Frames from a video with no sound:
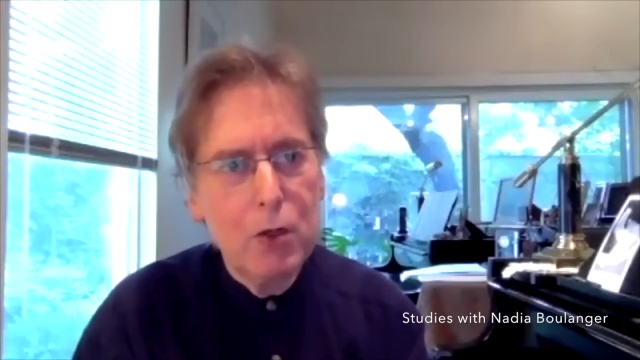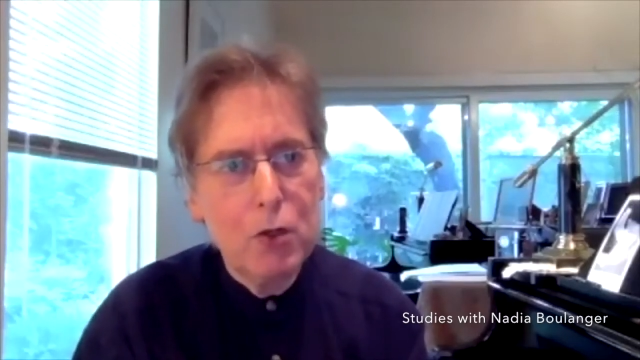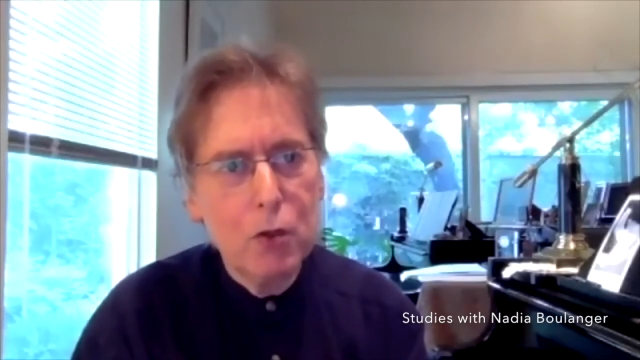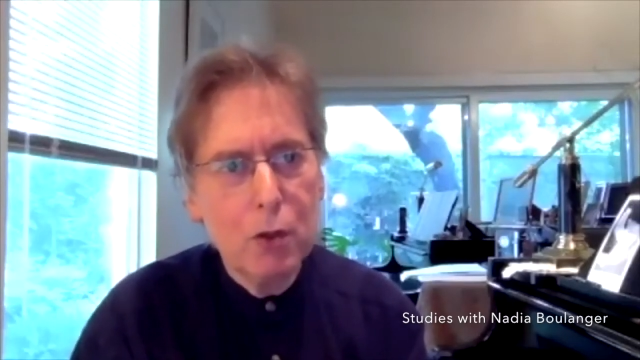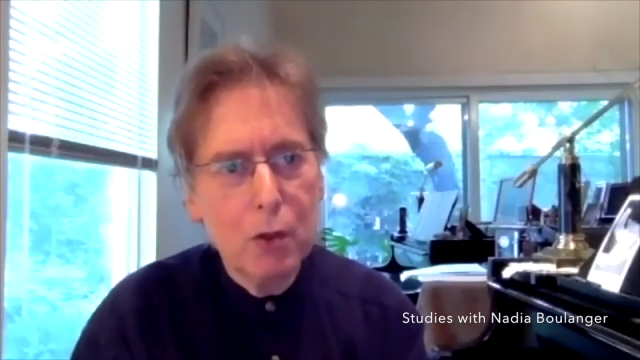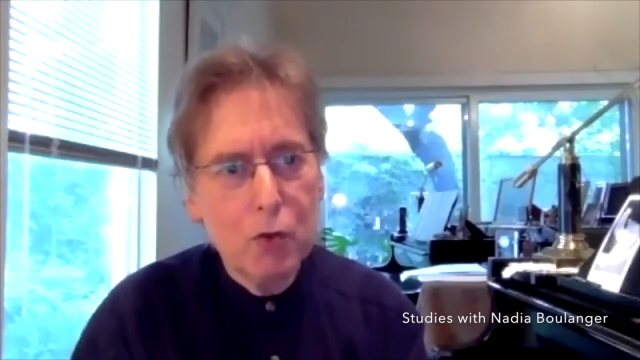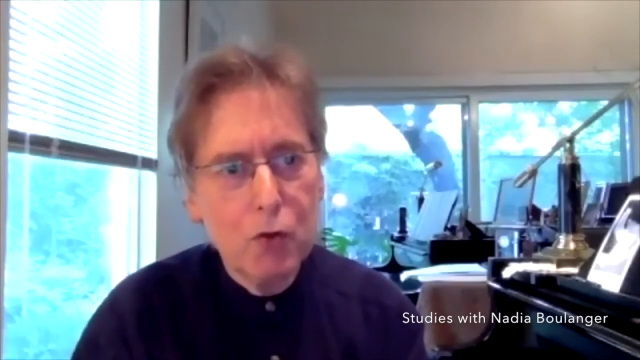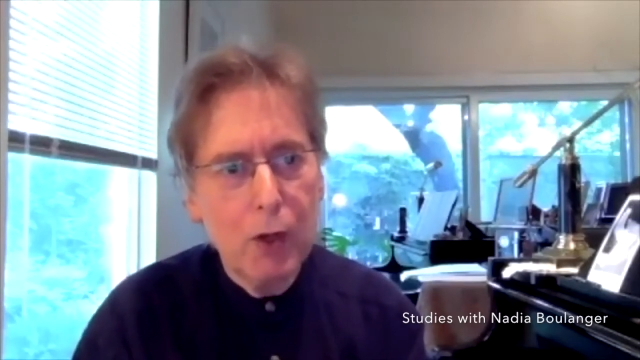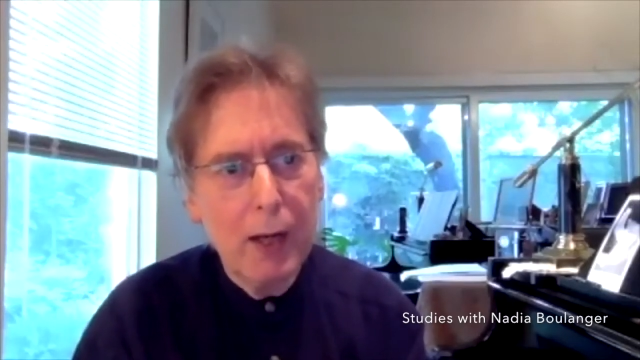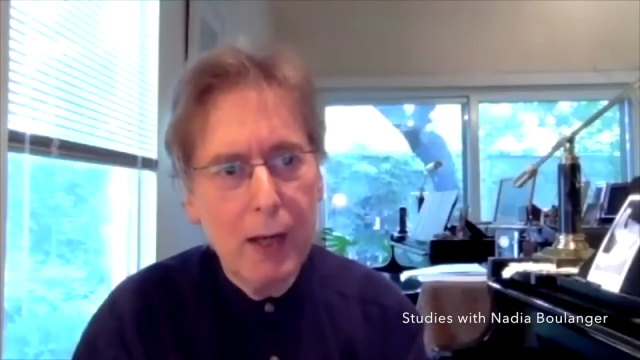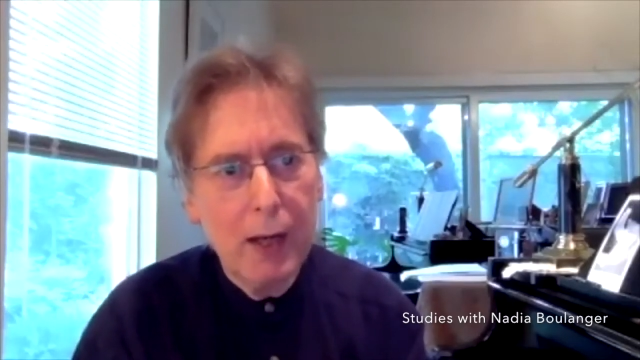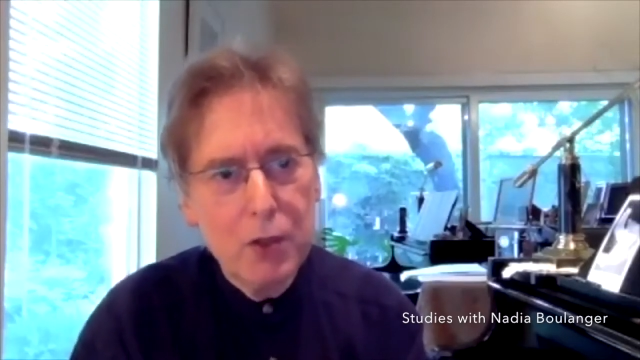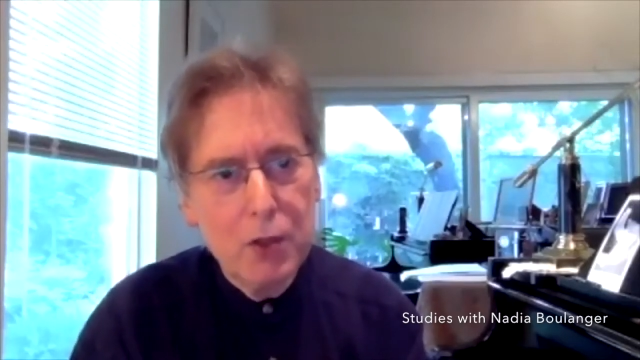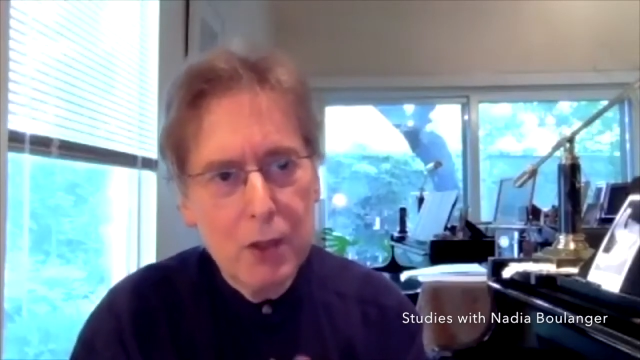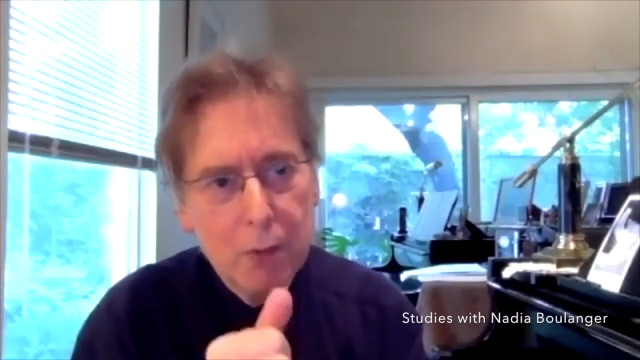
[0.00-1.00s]
triads in
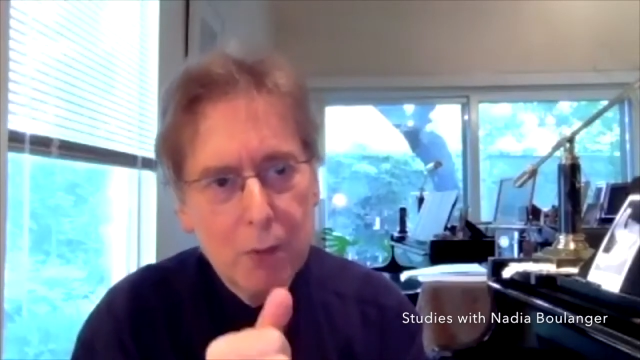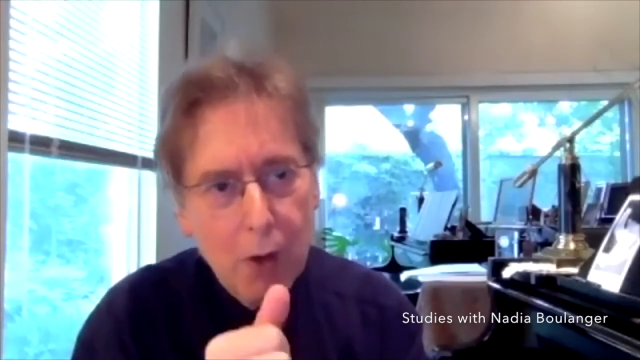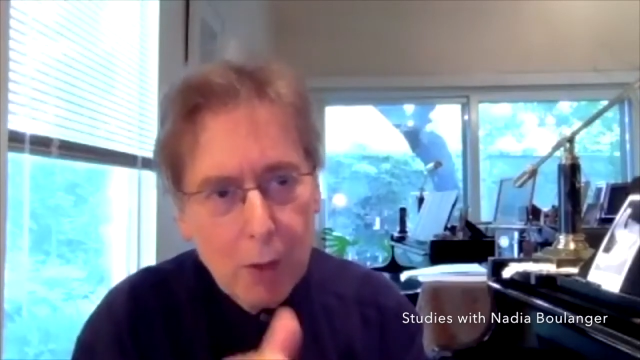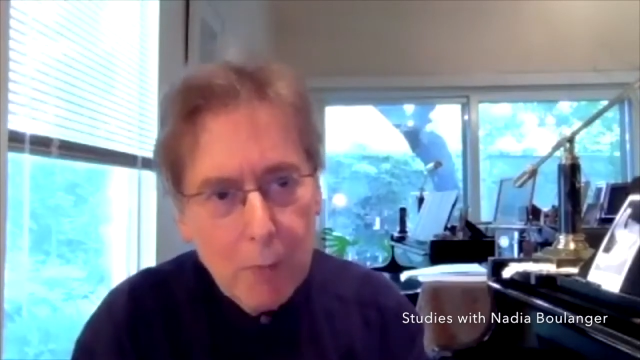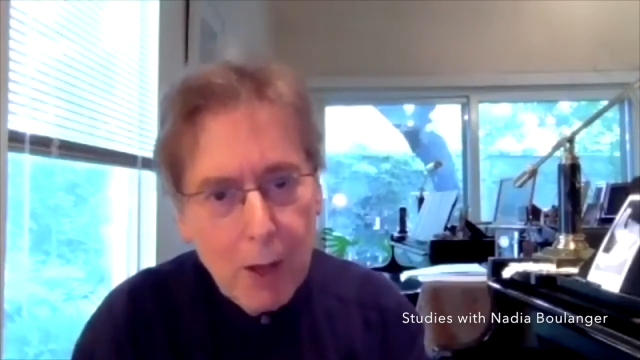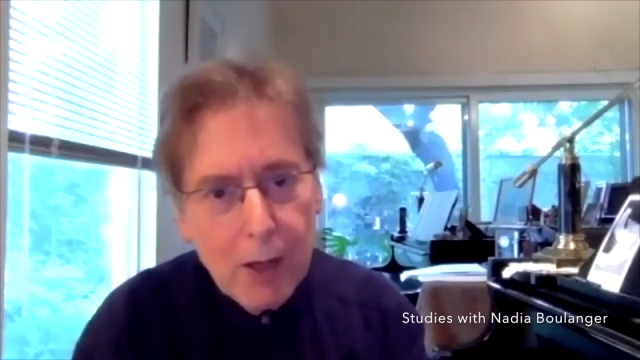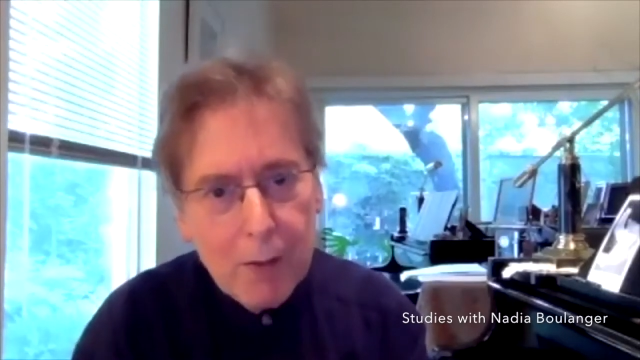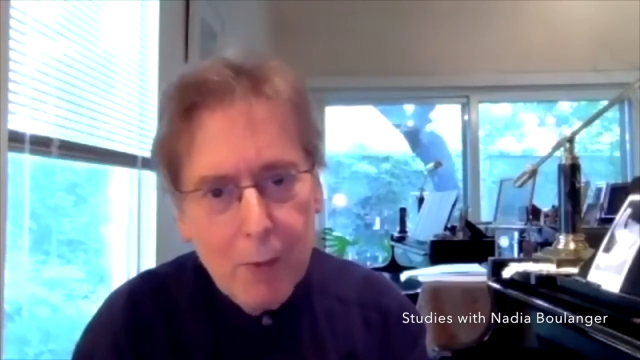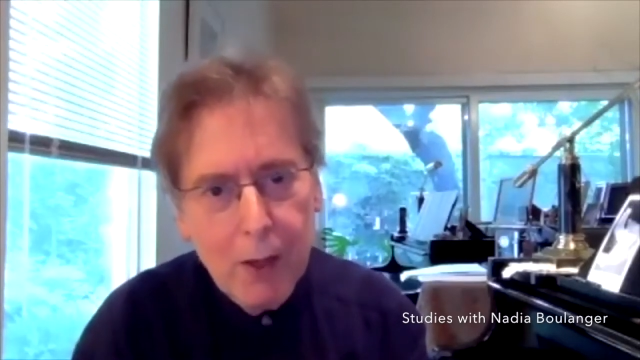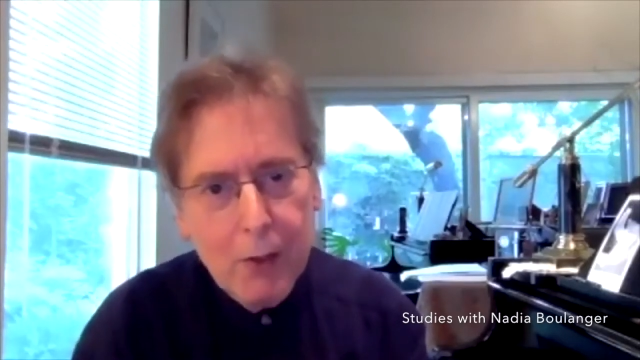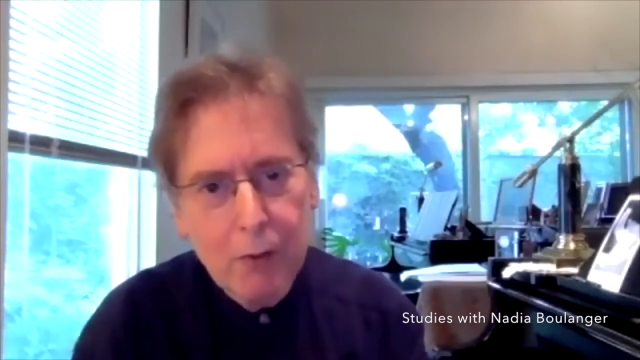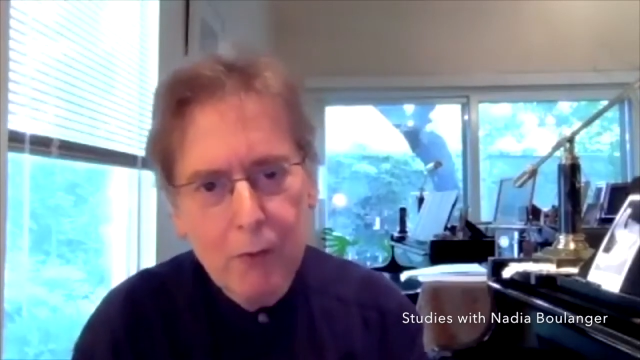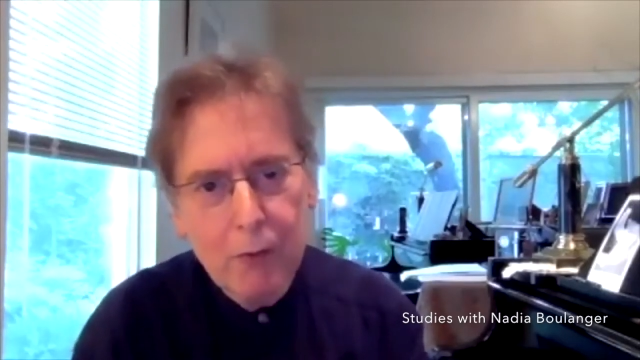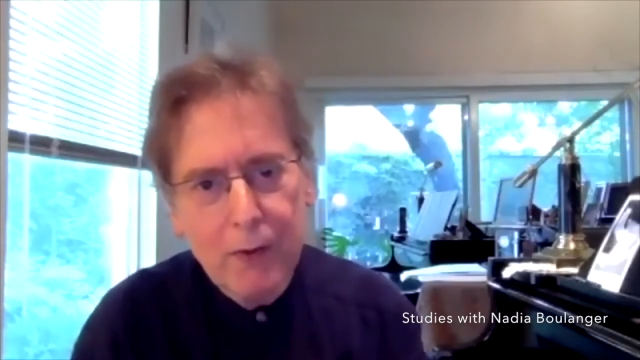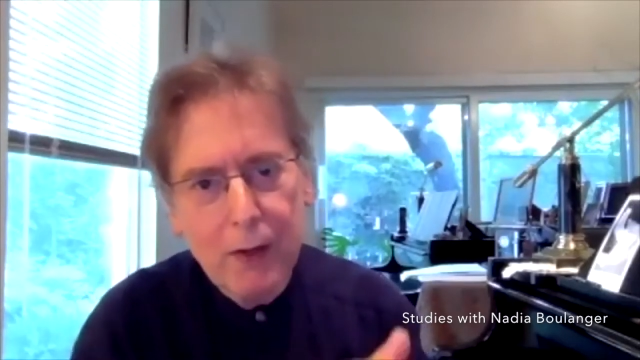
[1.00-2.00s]
harmonic minor are found
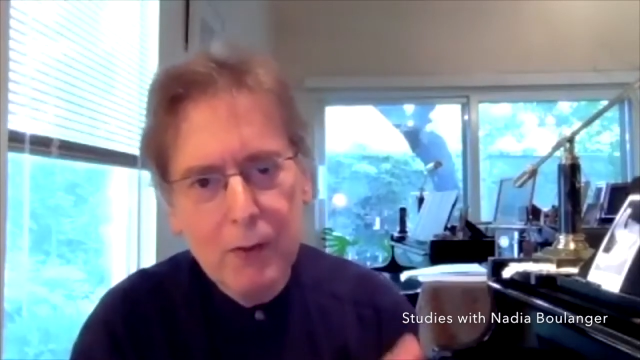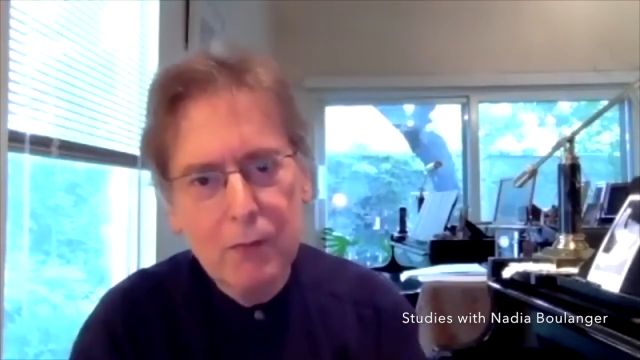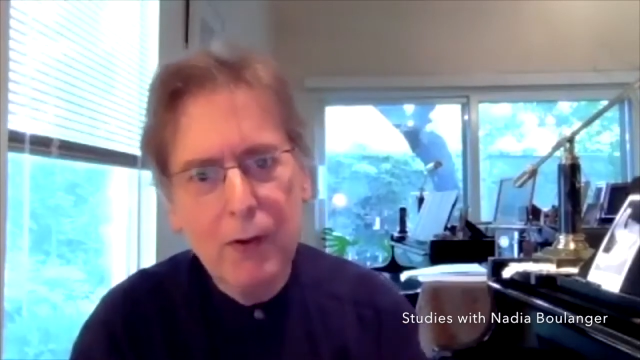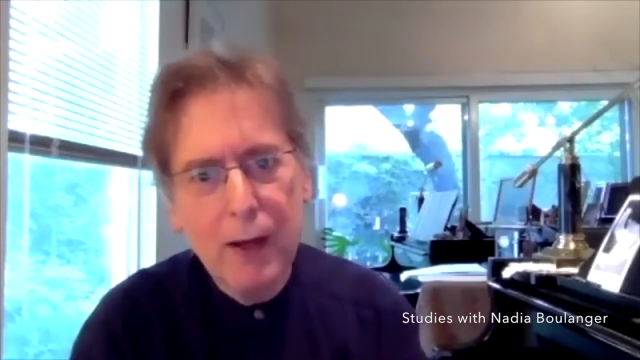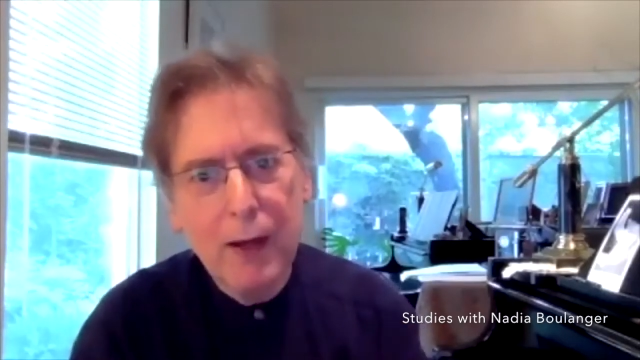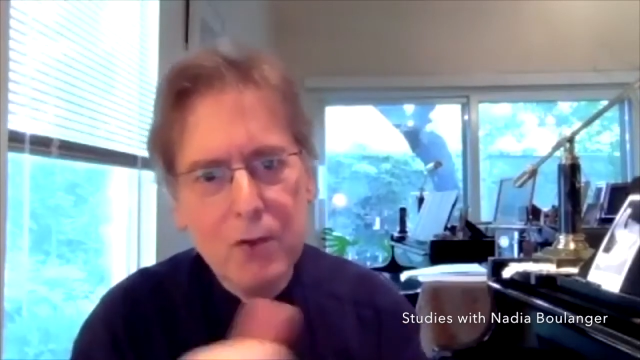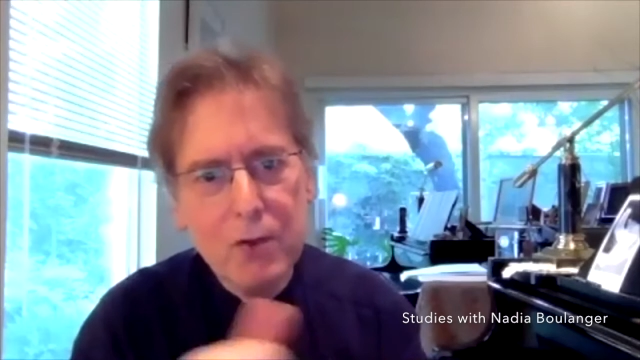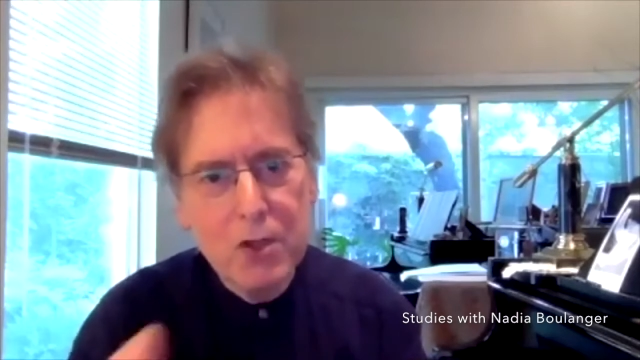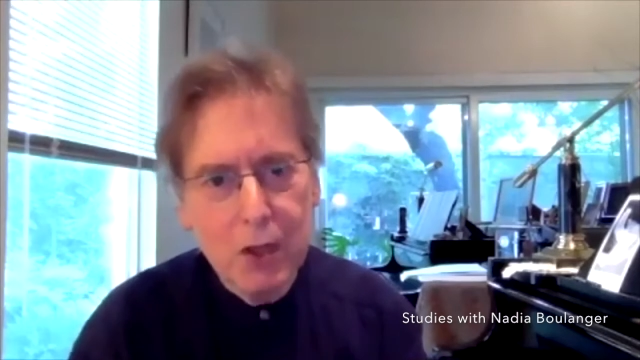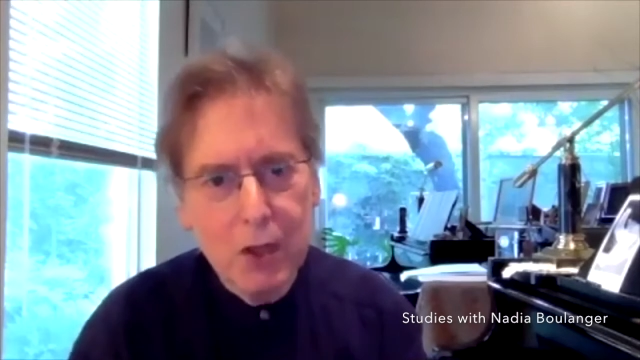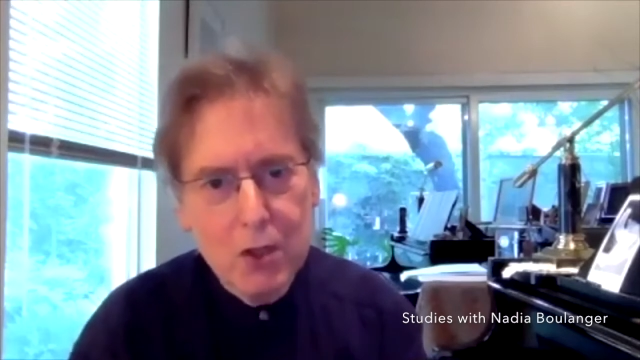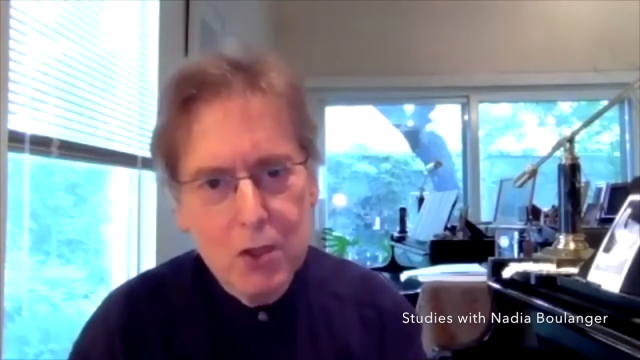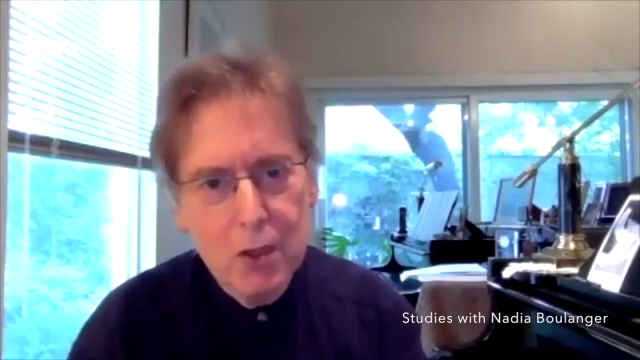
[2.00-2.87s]
in 5 and 6.